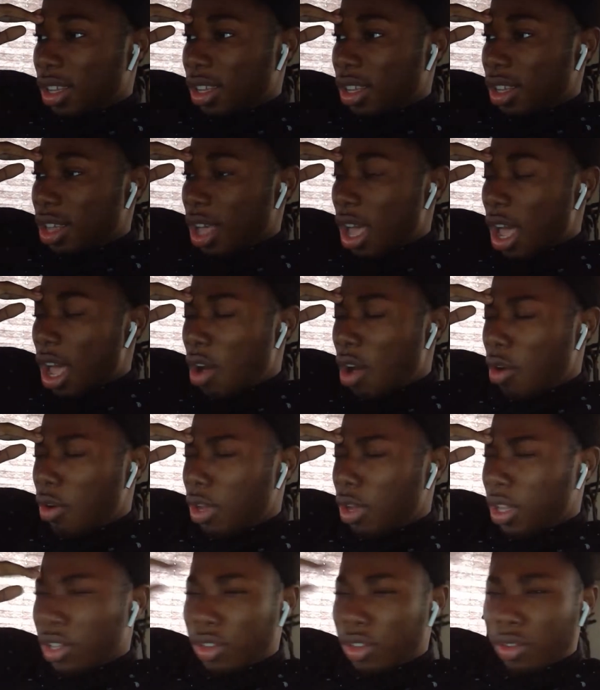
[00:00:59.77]
how
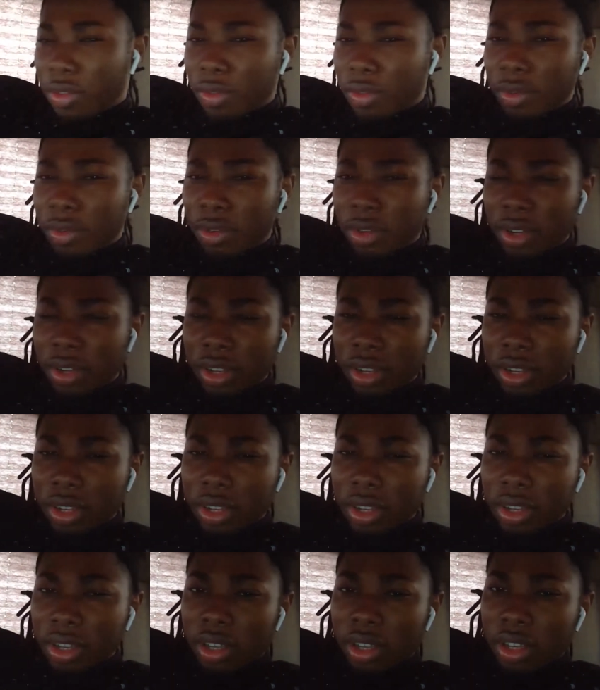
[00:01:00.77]
can you
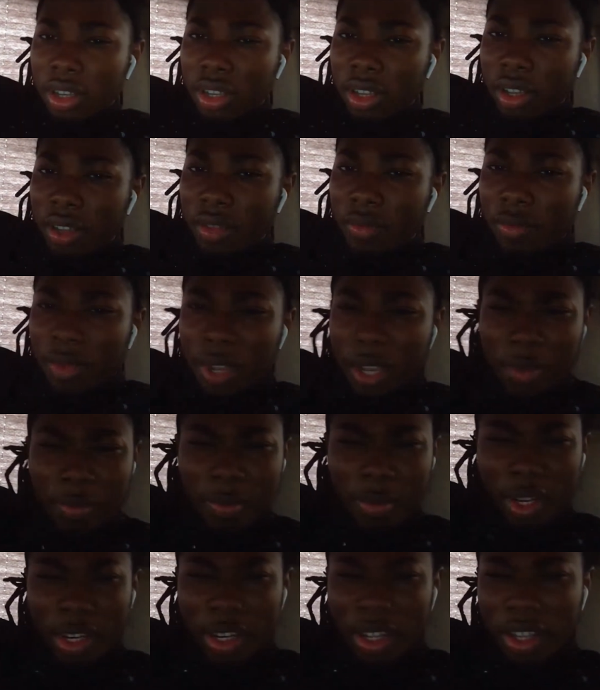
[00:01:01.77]
make
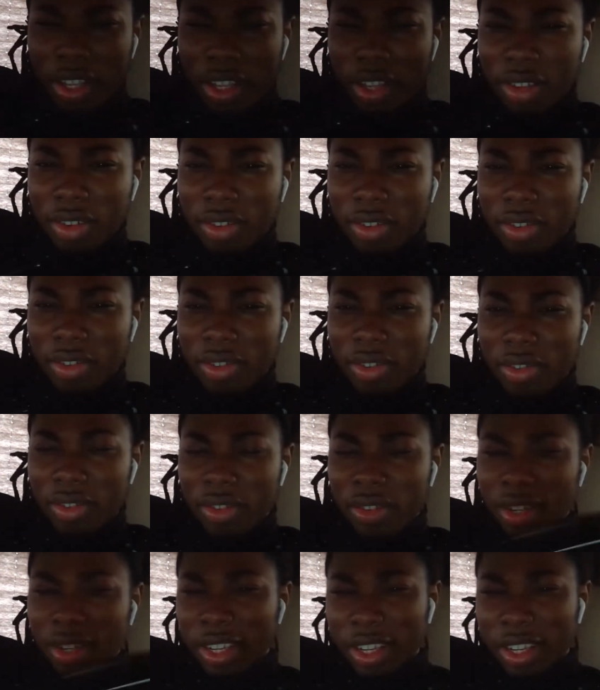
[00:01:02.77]
money on the